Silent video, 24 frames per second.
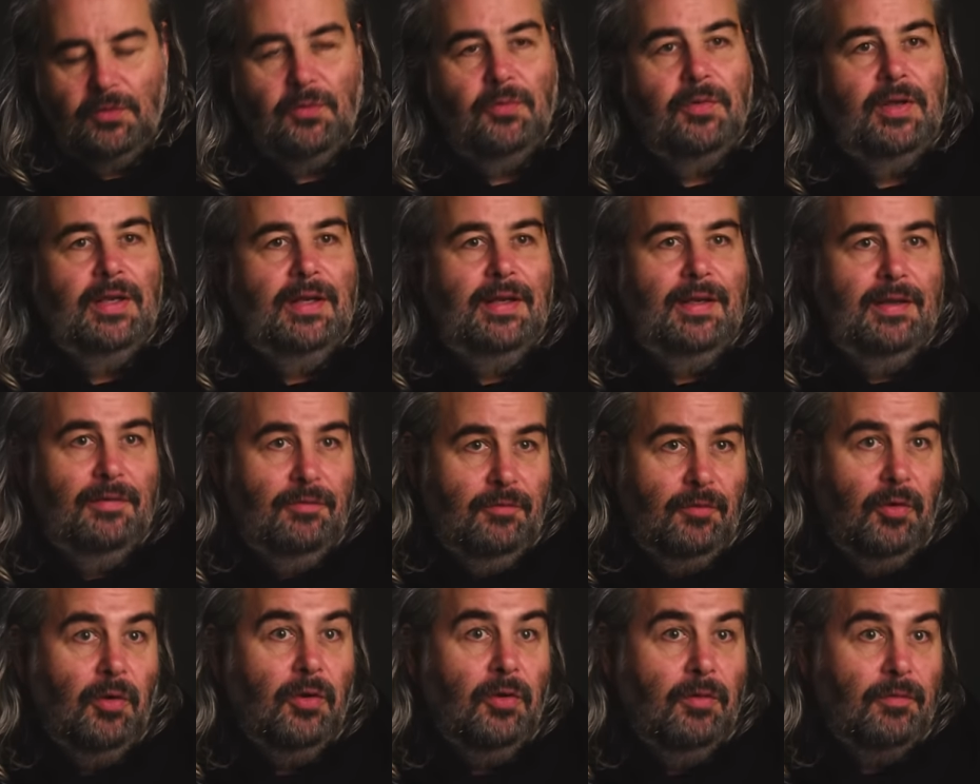to really
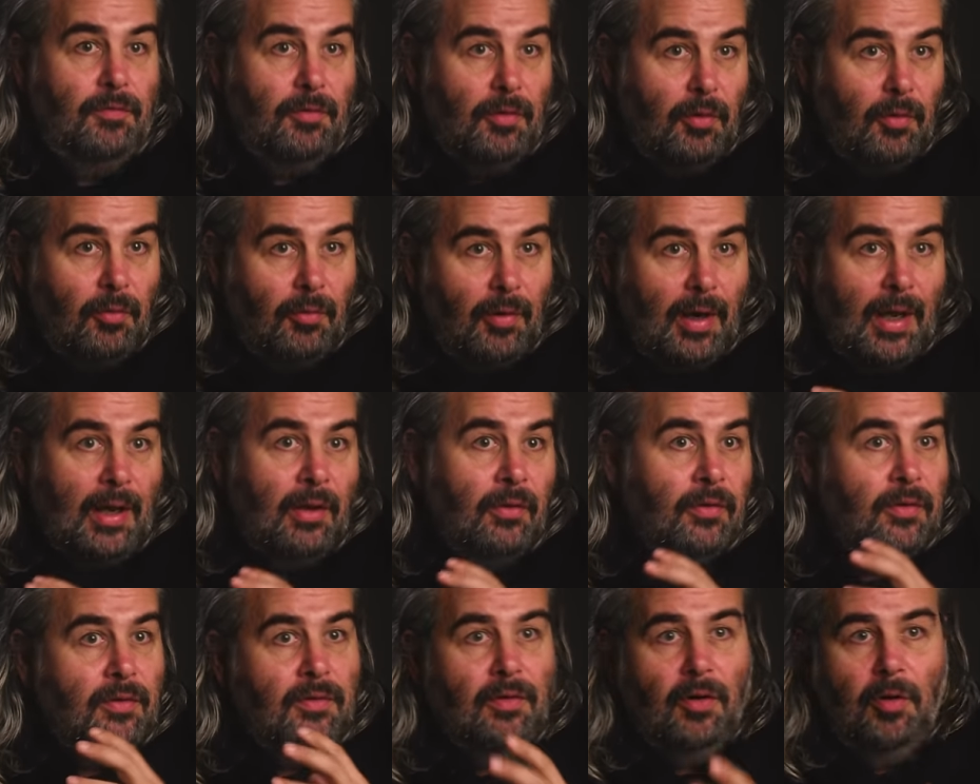evolve
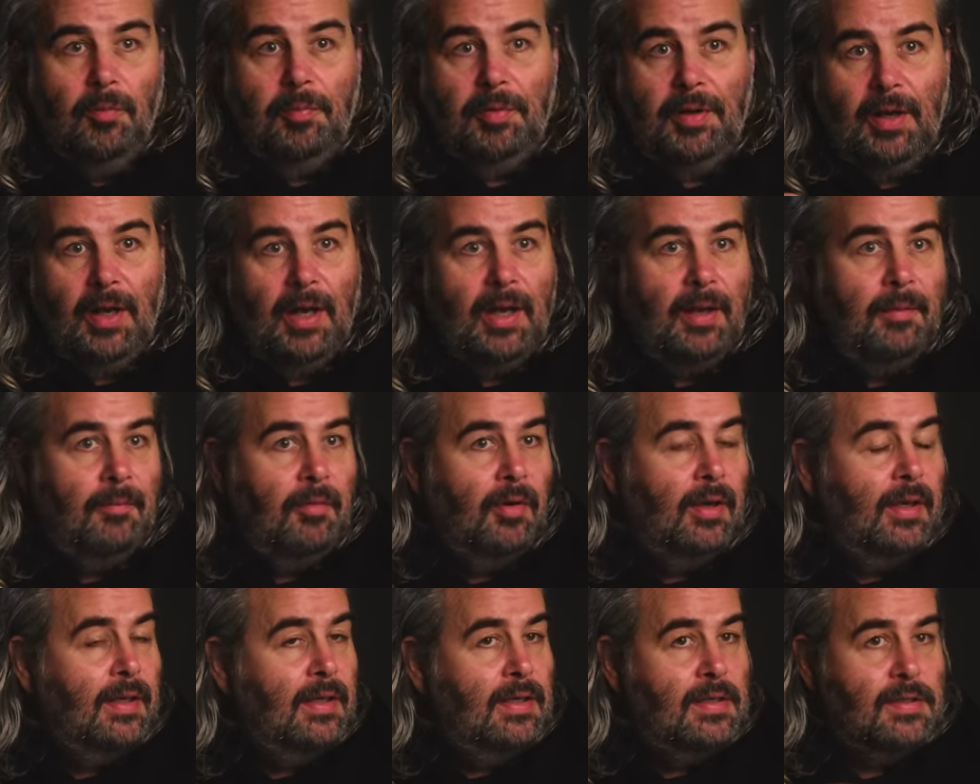around
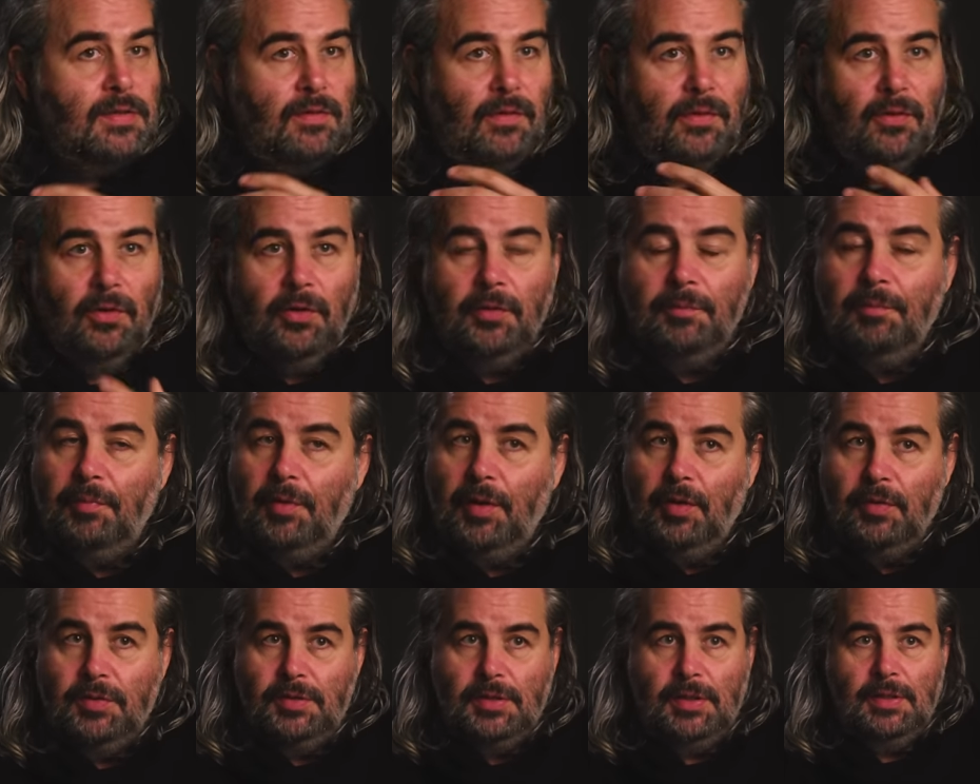Oppenheimer and his thought
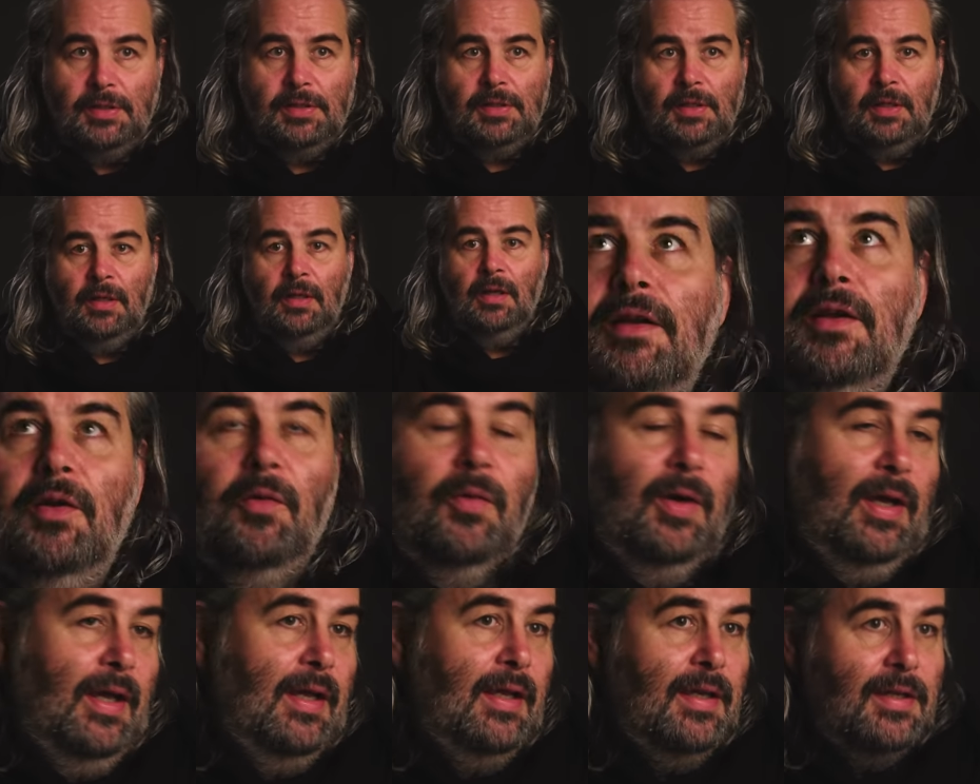process and
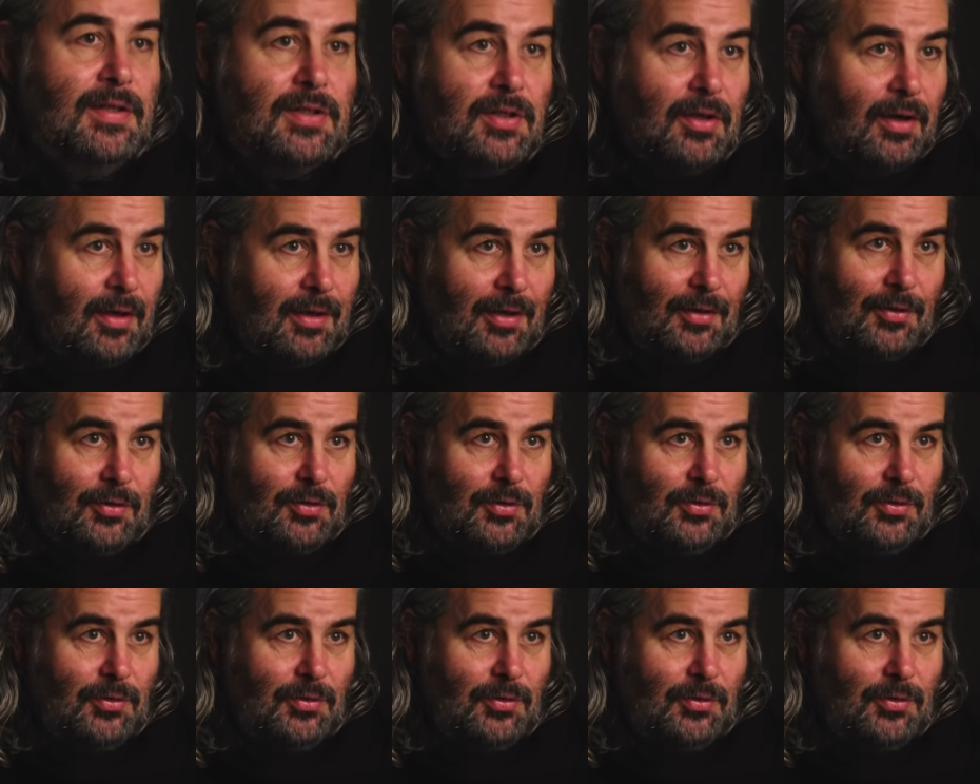the way he started